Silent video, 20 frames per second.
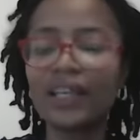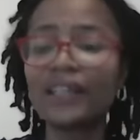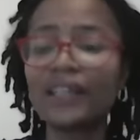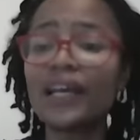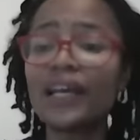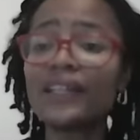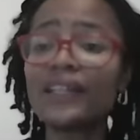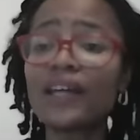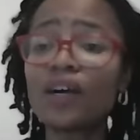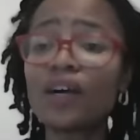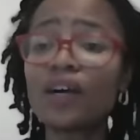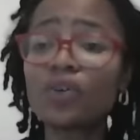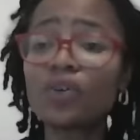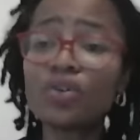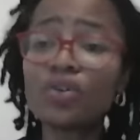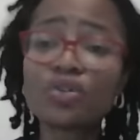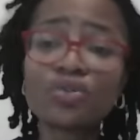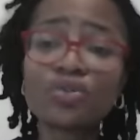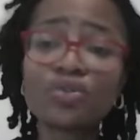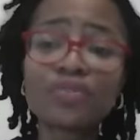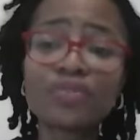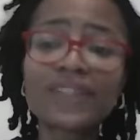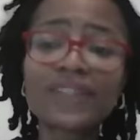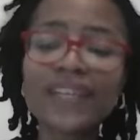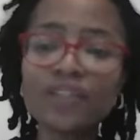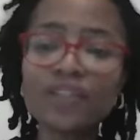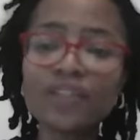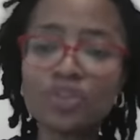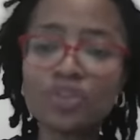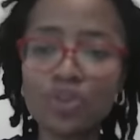that they are going to
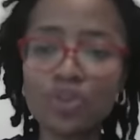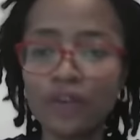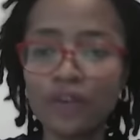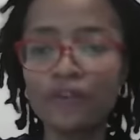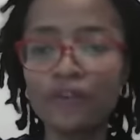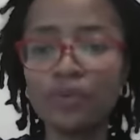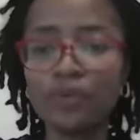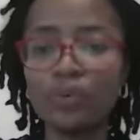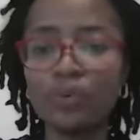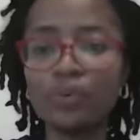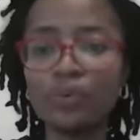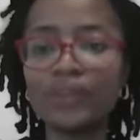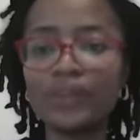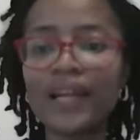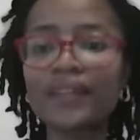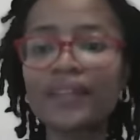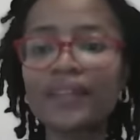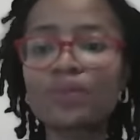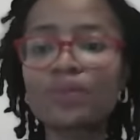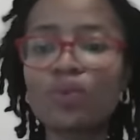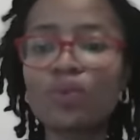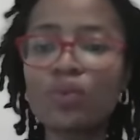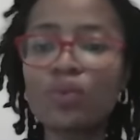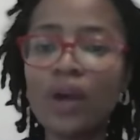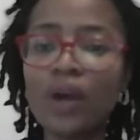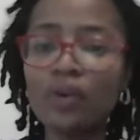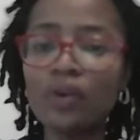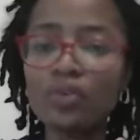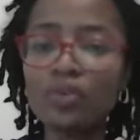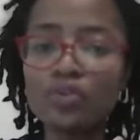stay joyful. That's what
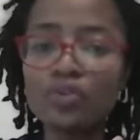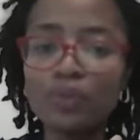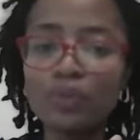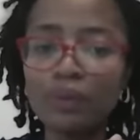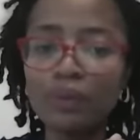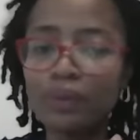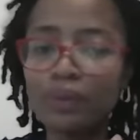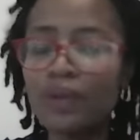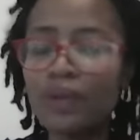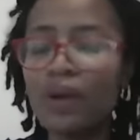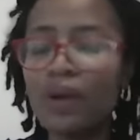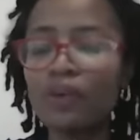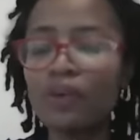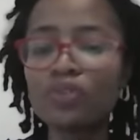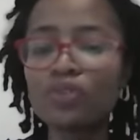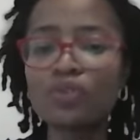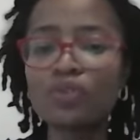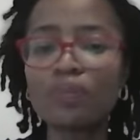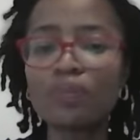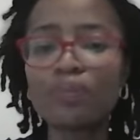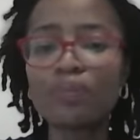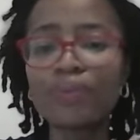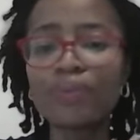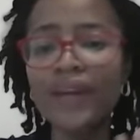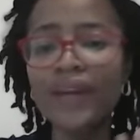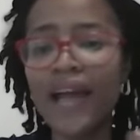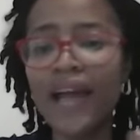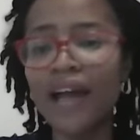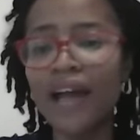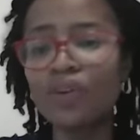we're going to be praying. We're going to
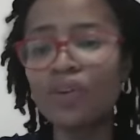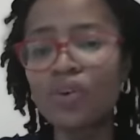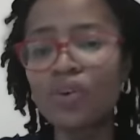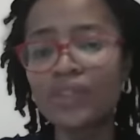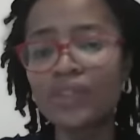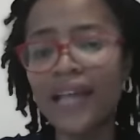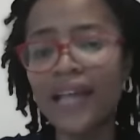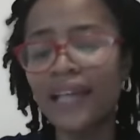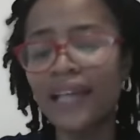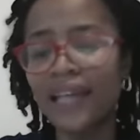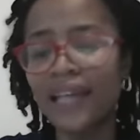pray along that